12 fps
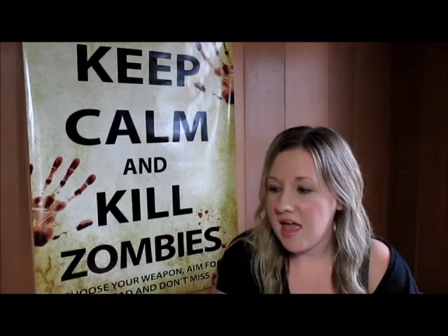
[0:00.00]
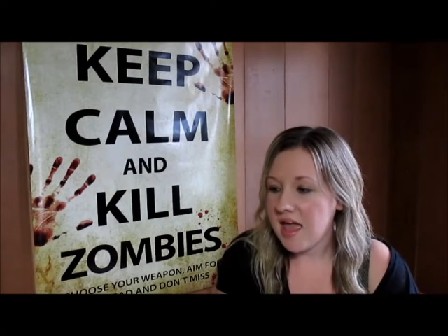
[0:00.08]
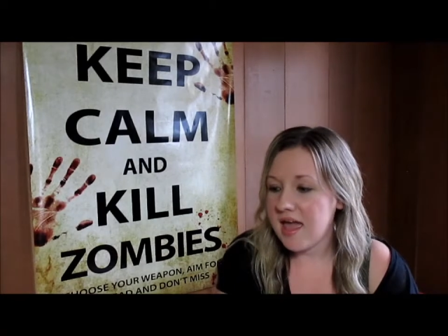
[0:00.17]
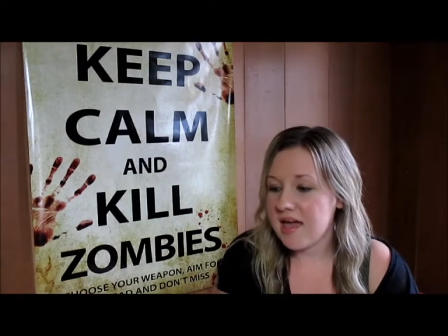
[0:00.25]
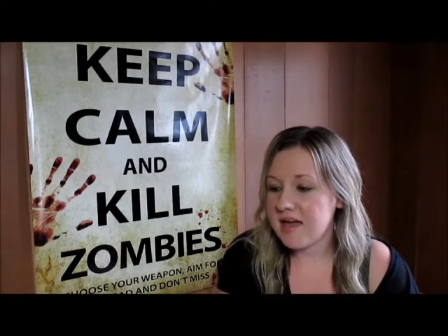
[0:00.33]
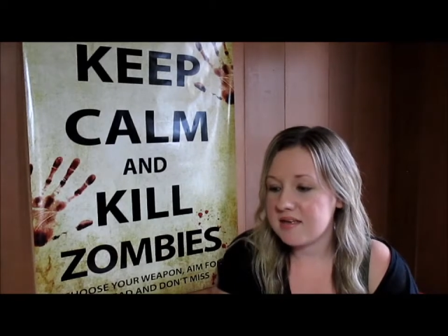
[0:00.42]

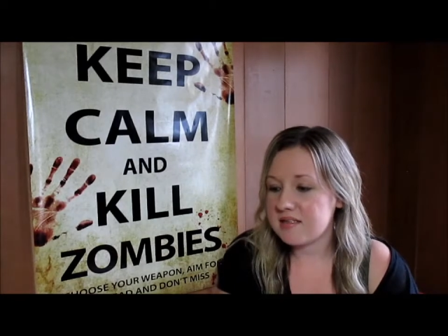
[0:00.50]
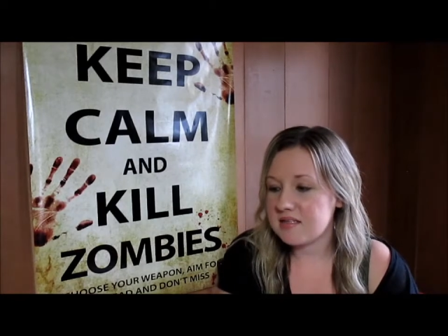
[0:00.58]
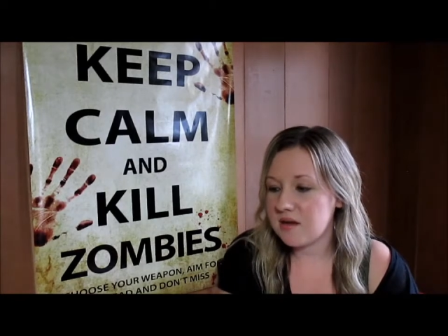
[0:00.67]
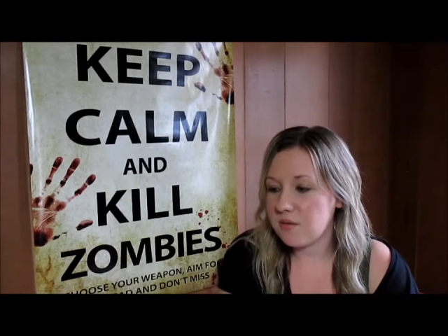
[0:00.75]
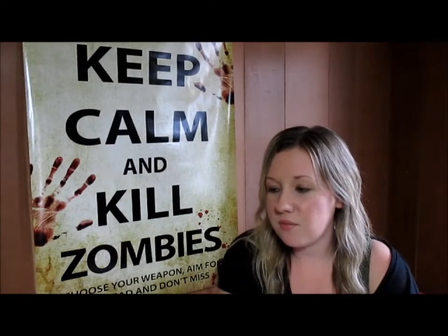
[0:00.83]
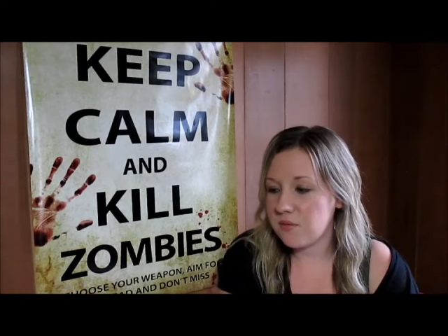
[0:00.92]
and
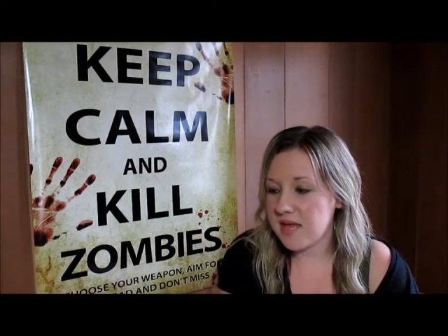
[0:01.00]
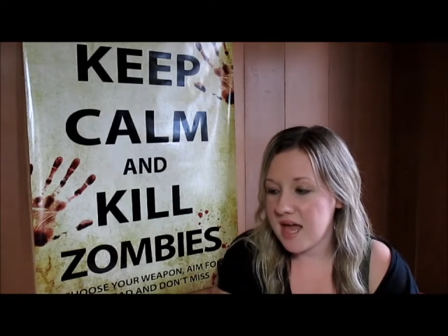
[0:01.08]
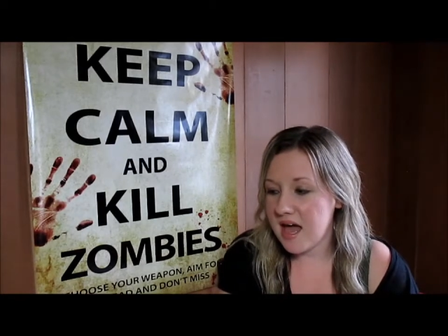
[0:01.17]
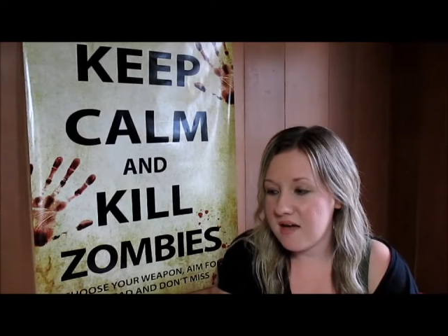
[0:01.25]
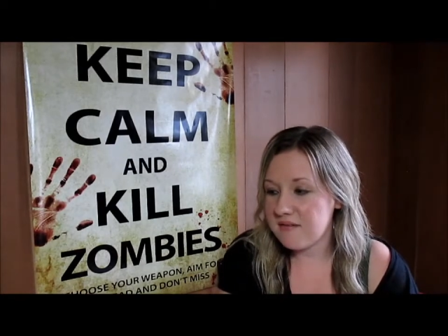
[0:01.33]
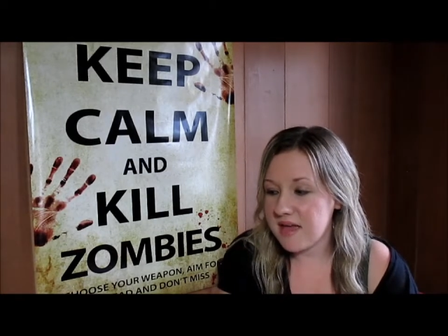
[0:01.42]
we
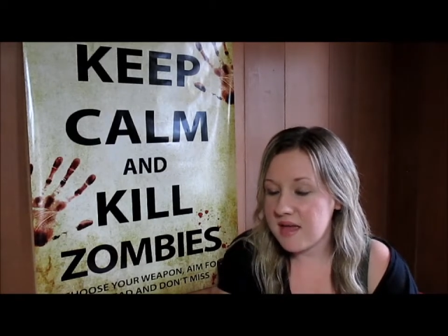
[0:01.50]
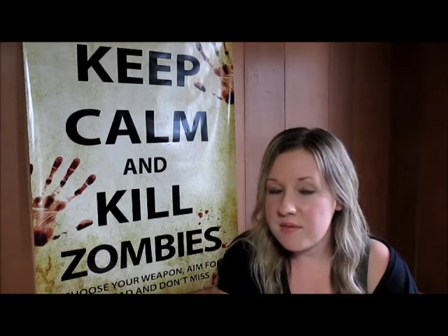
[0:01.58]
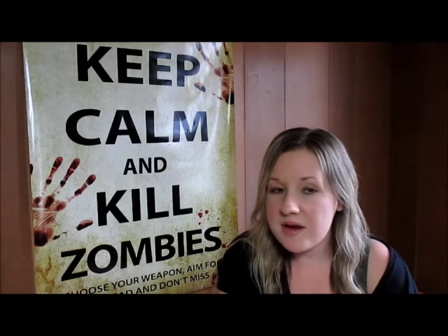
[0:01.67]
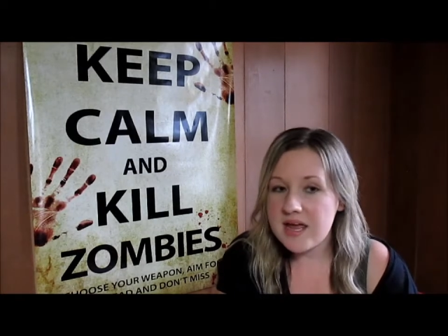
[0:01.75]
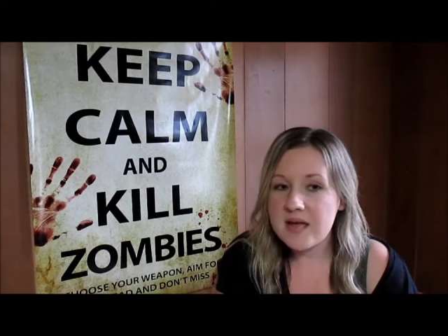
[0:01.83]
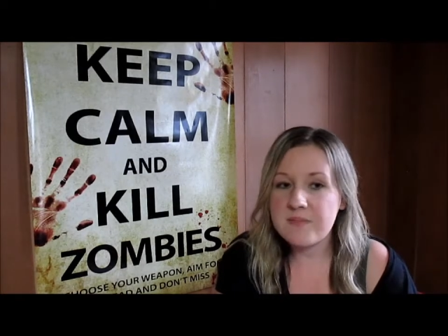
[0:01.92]
have
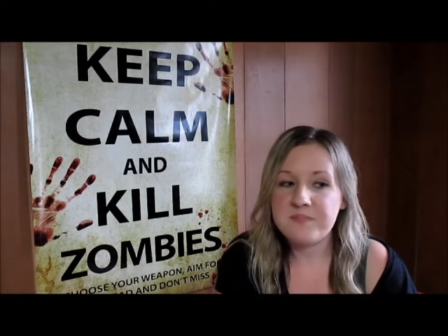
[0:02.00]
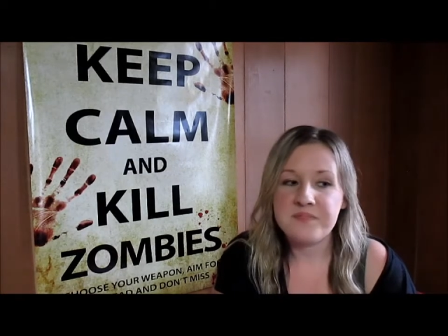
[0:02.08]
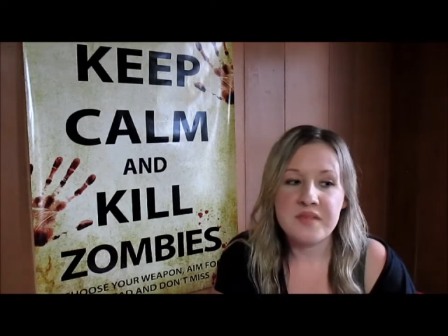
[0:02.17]
Abraham